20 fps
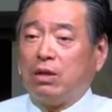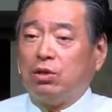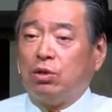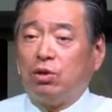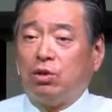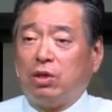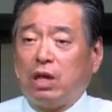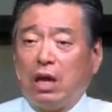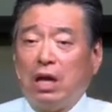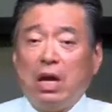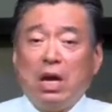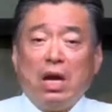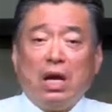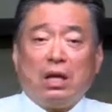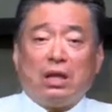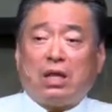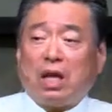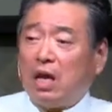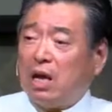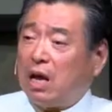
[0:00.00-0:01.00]
You know, they,
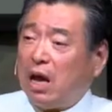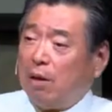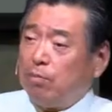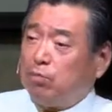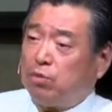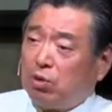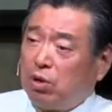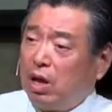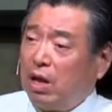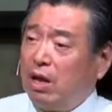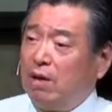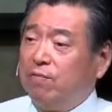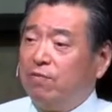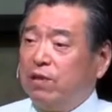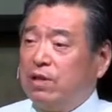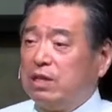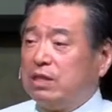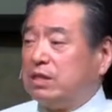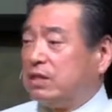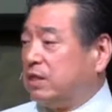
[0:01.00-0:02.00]
they come to LA
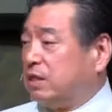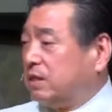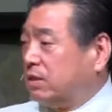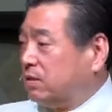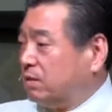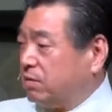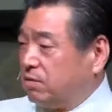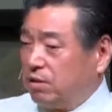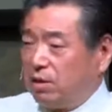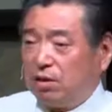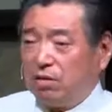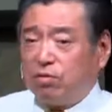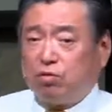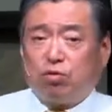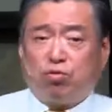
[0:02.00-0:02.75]
Fitness you know,